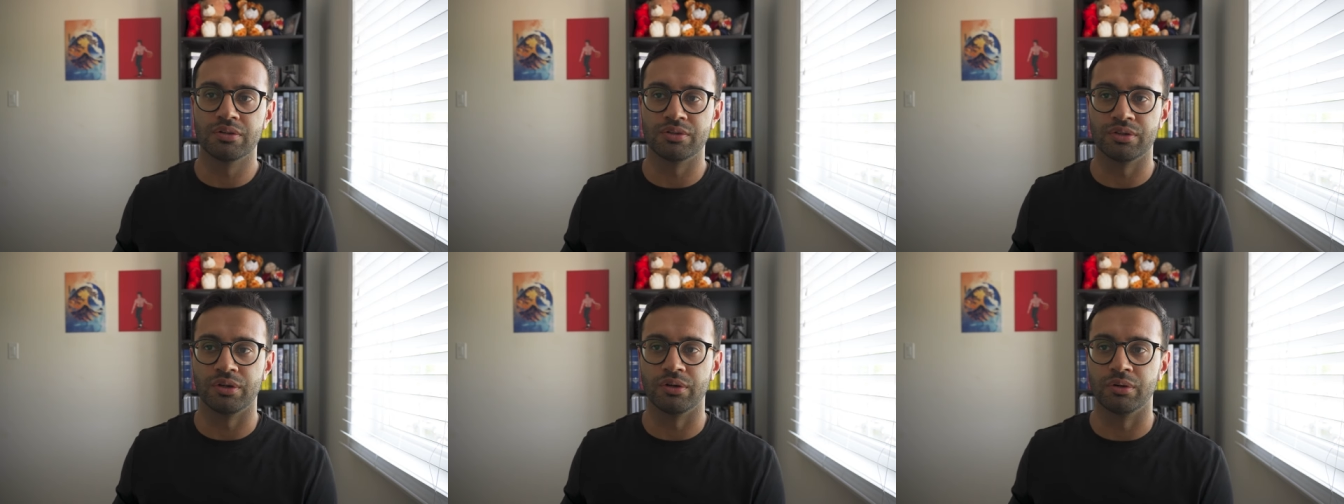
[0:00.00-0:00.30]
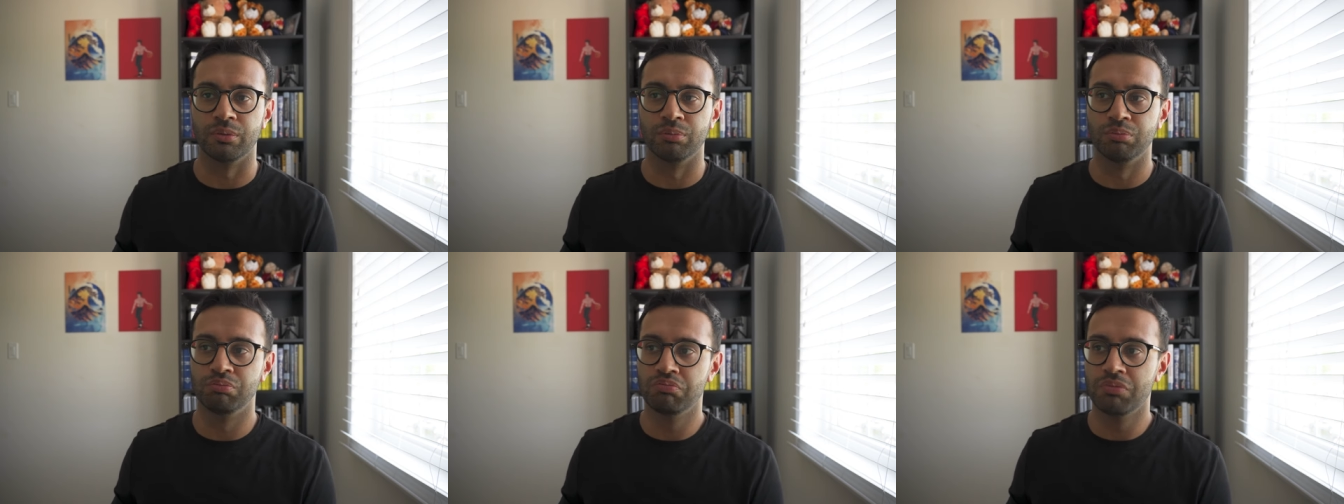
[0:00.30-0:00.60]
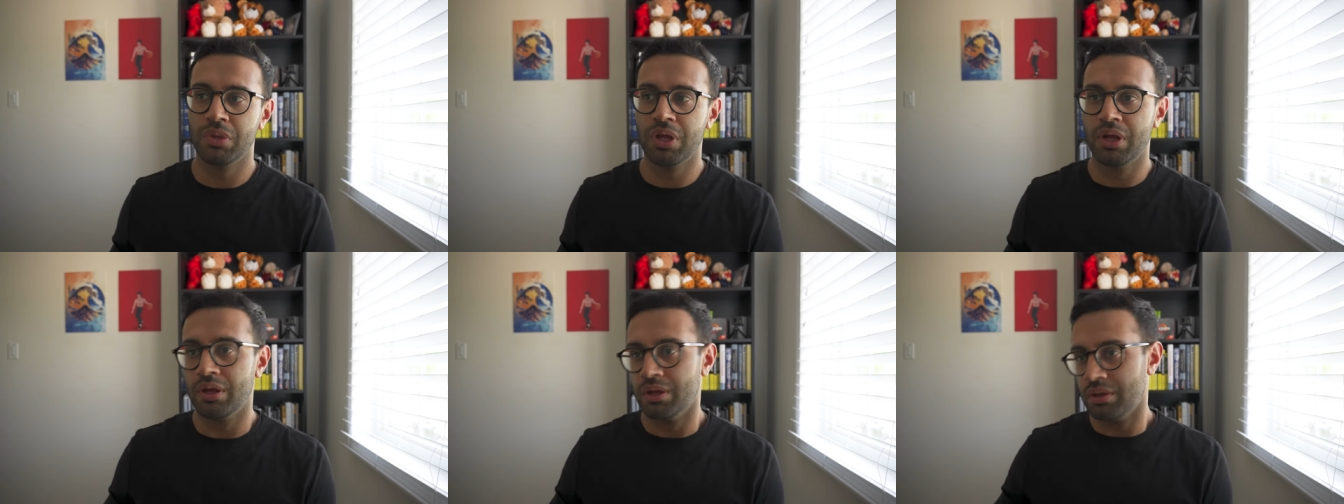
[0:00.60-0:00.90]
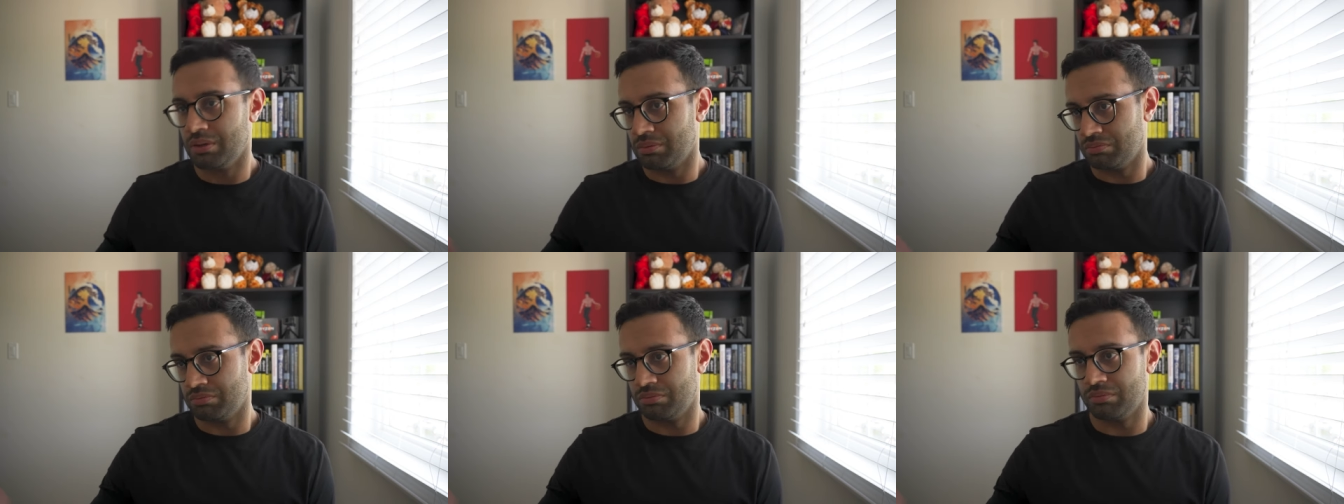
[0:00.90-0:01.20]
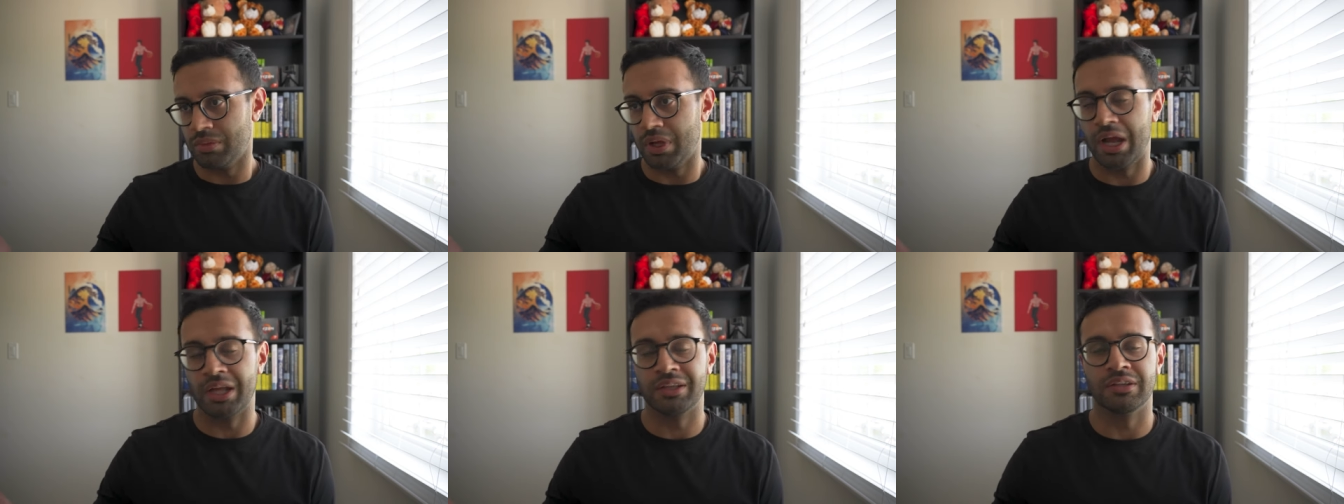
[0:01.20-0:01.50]
So
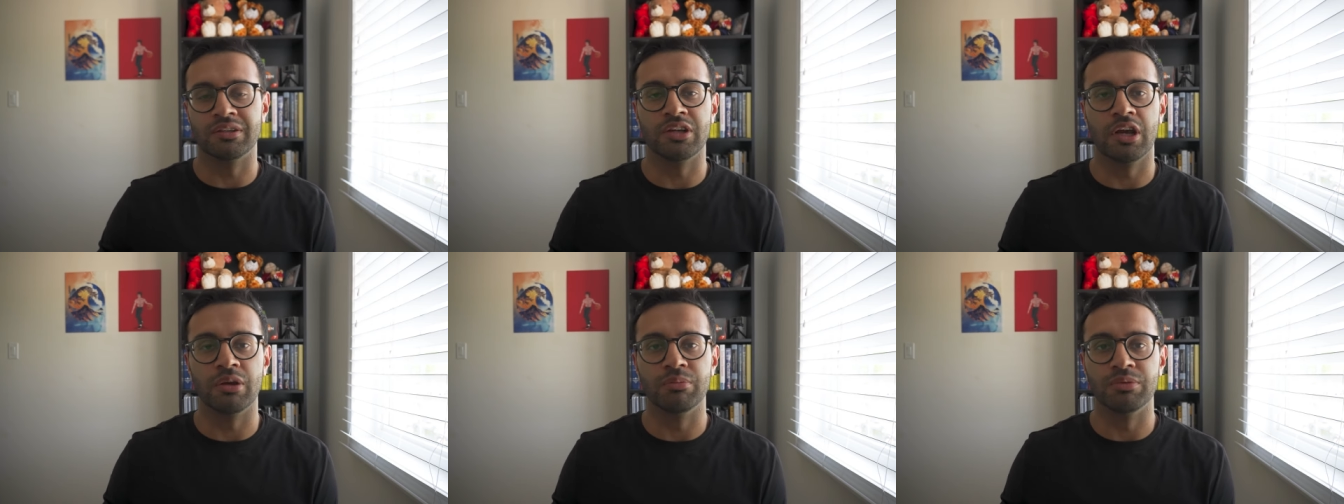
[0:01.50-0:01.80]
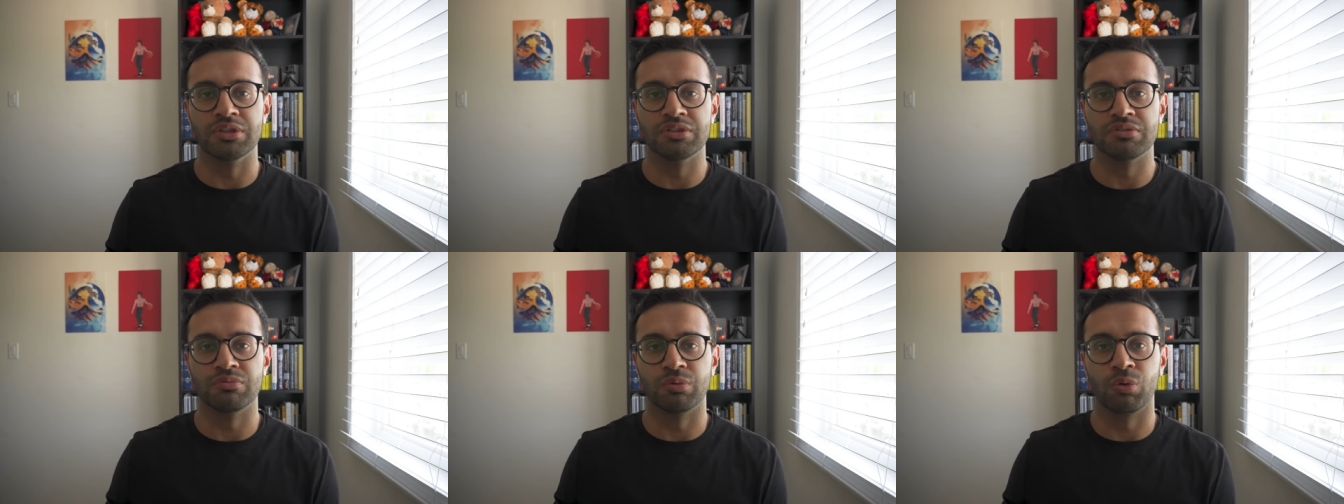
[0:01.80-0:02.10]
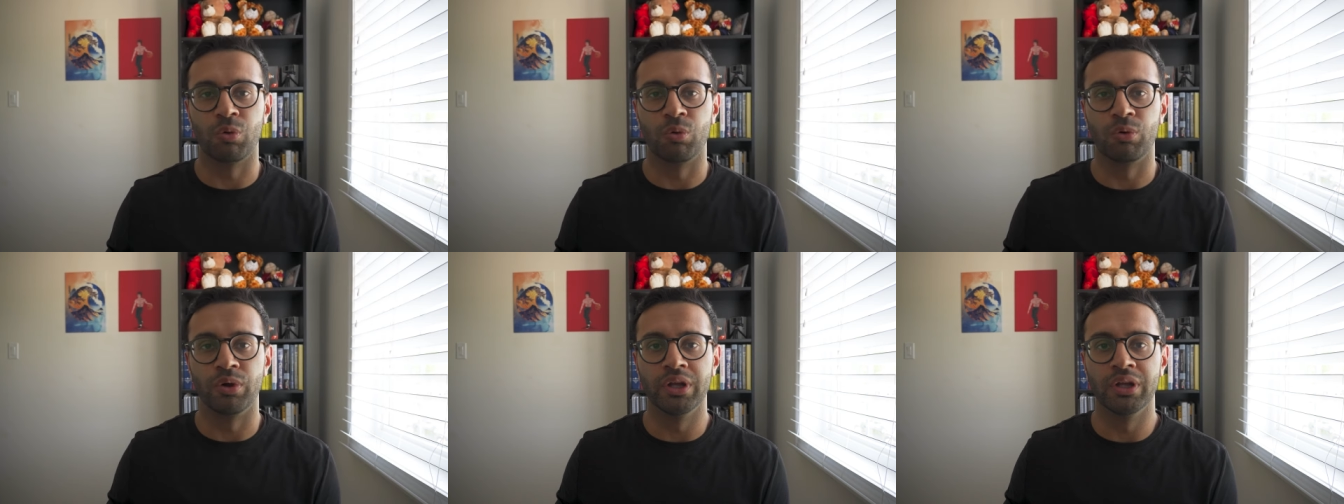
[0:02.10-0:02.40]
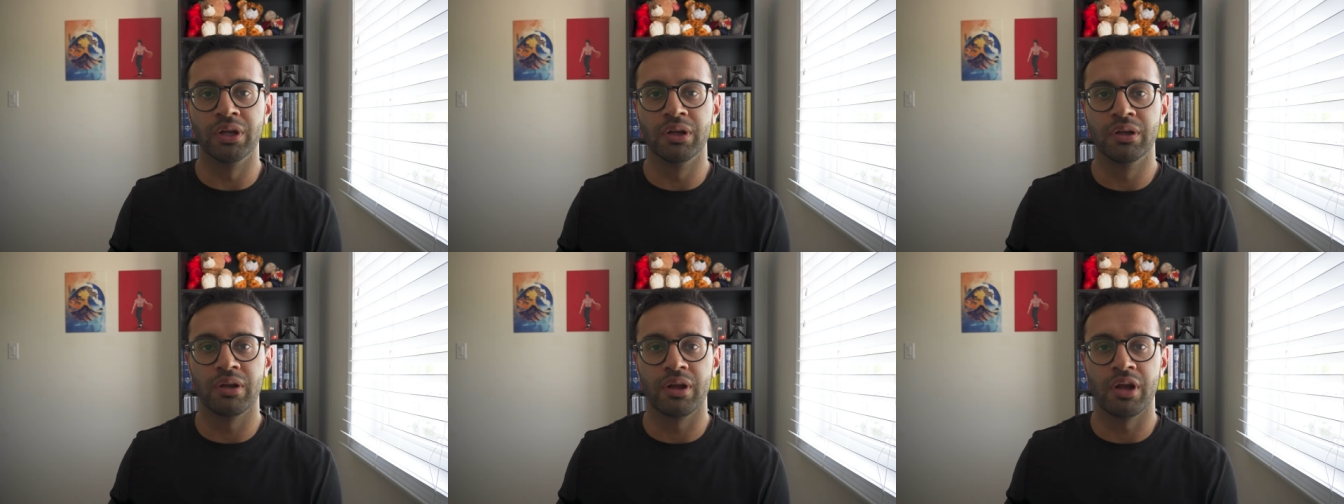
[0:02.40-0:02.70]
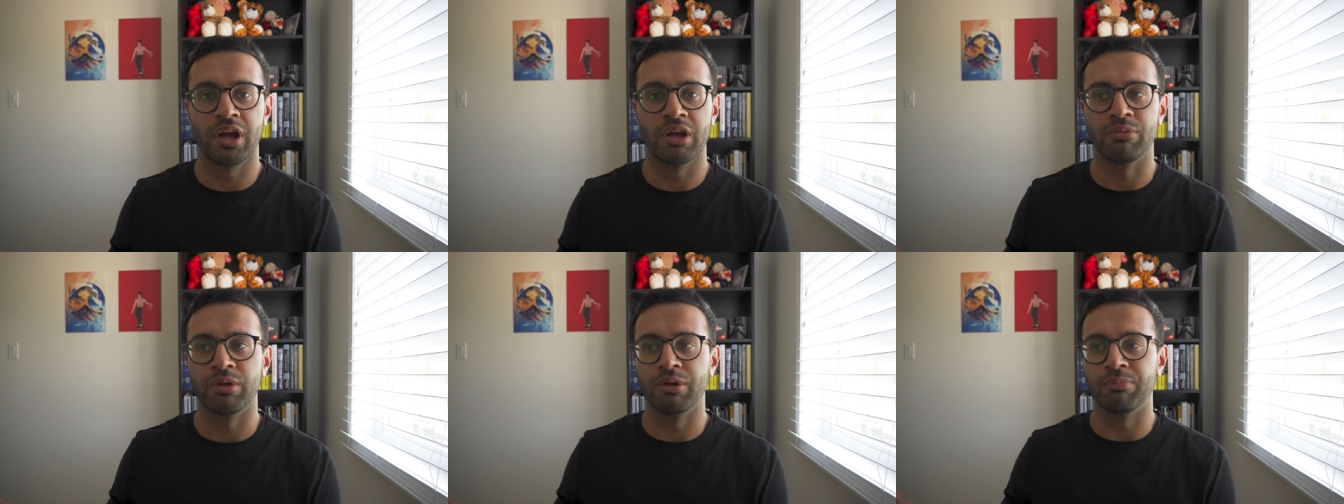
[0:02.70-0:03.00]
at the time of this recording,
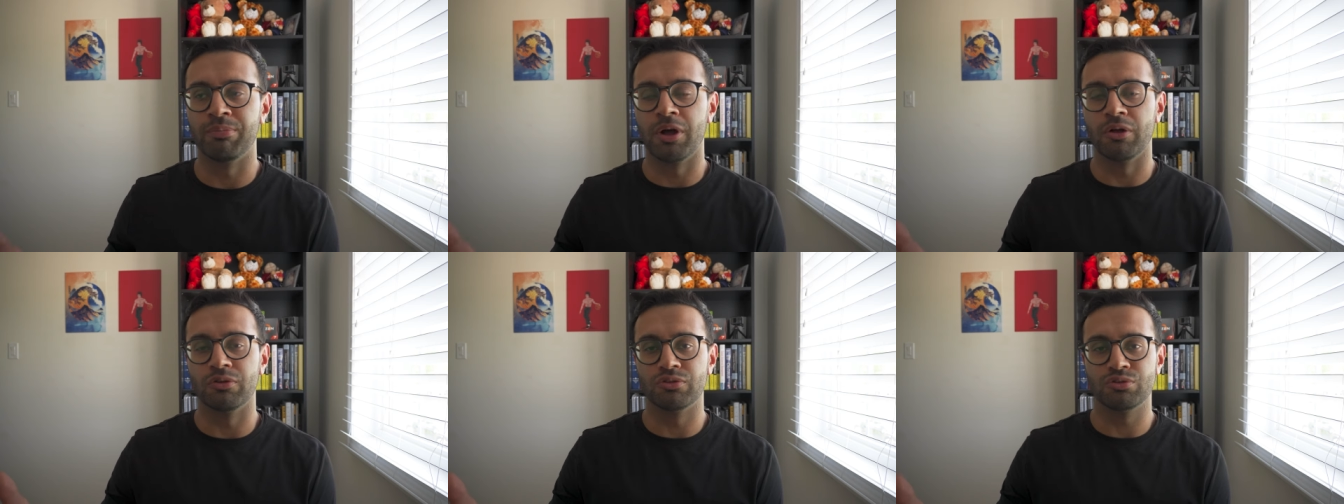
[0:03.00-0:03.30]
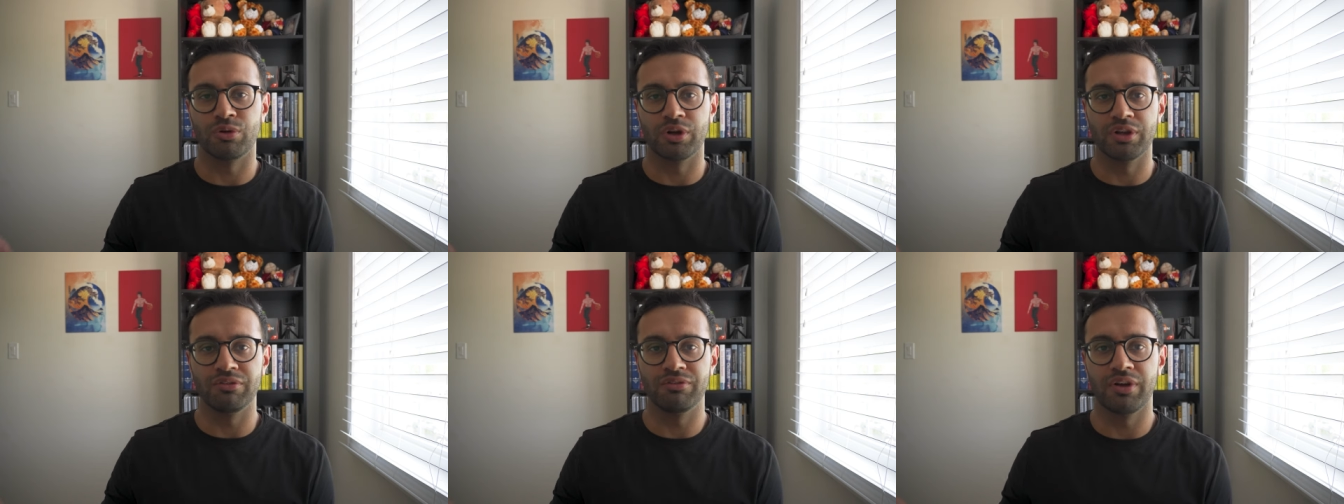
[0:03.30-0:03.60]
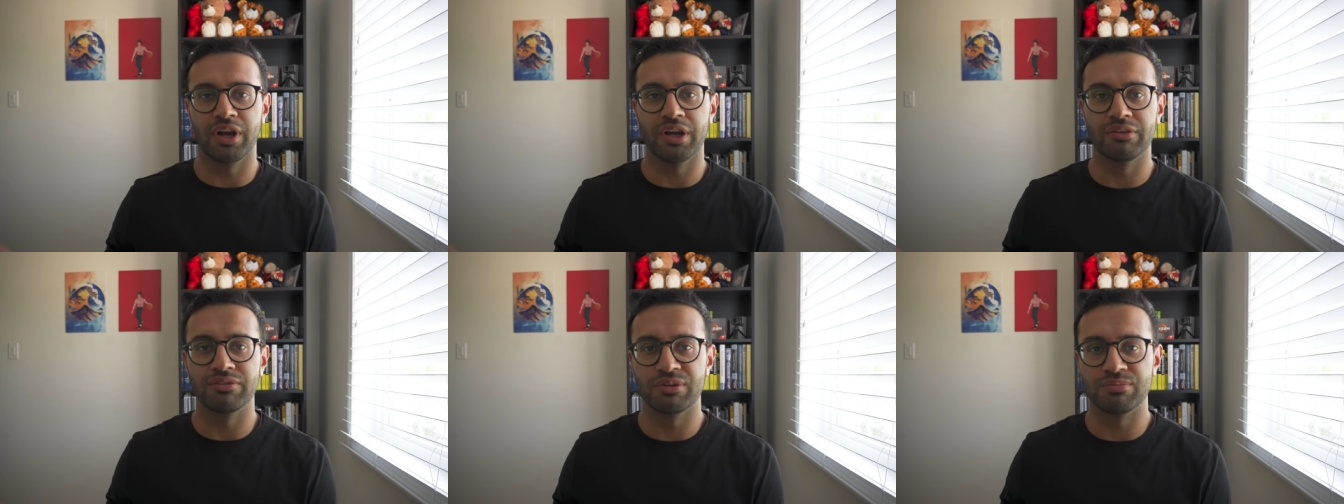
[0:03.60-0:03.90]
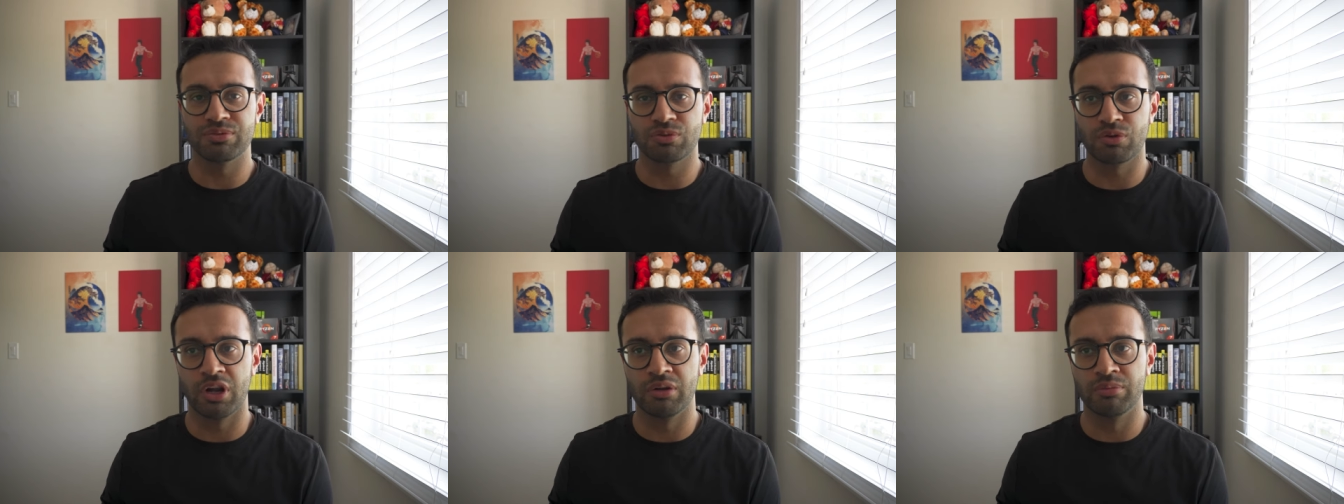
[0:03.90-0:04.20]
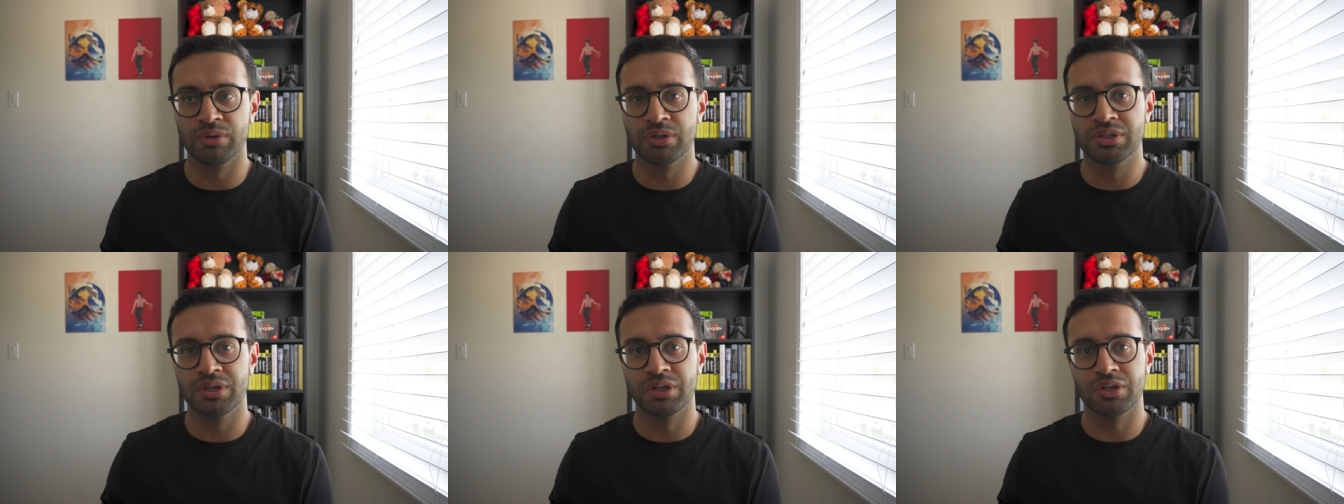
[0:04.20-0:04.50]
I'm at about 25
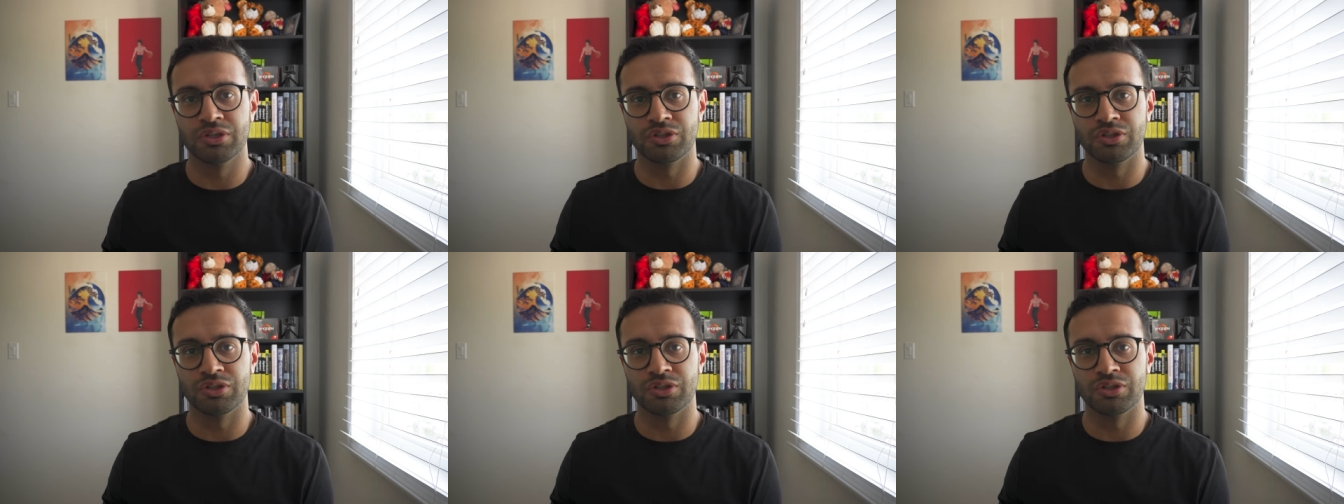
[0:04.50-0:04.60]
subscribers.